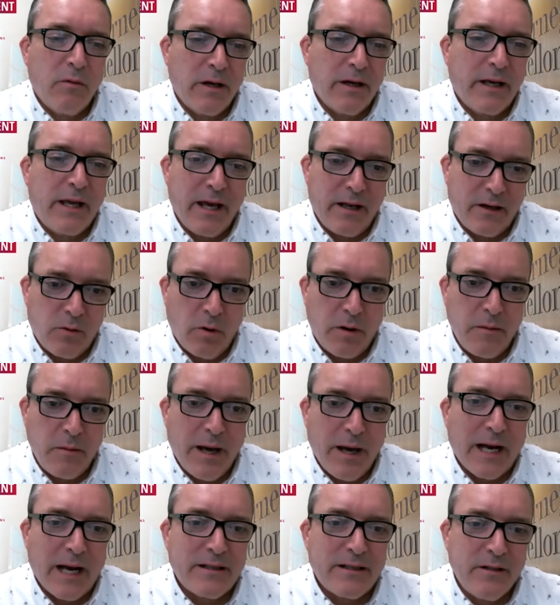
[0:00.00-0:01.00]
again, going
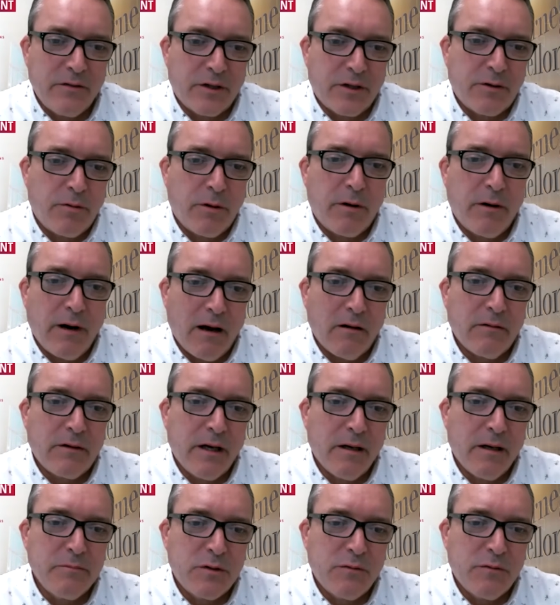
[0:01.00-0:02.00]
back to the career
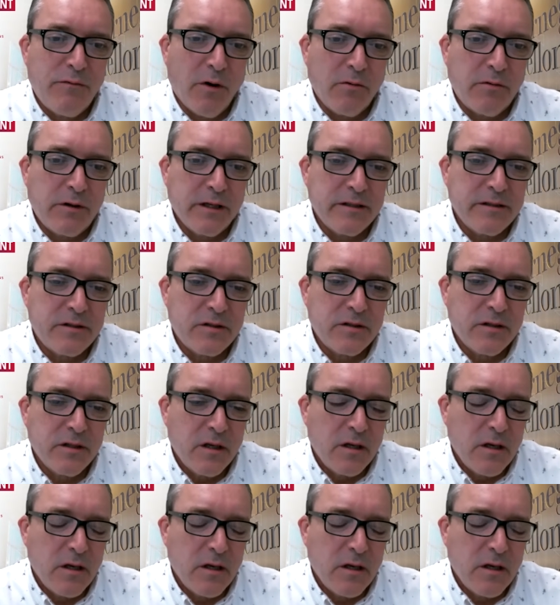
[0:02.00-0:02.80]
outcomes focus,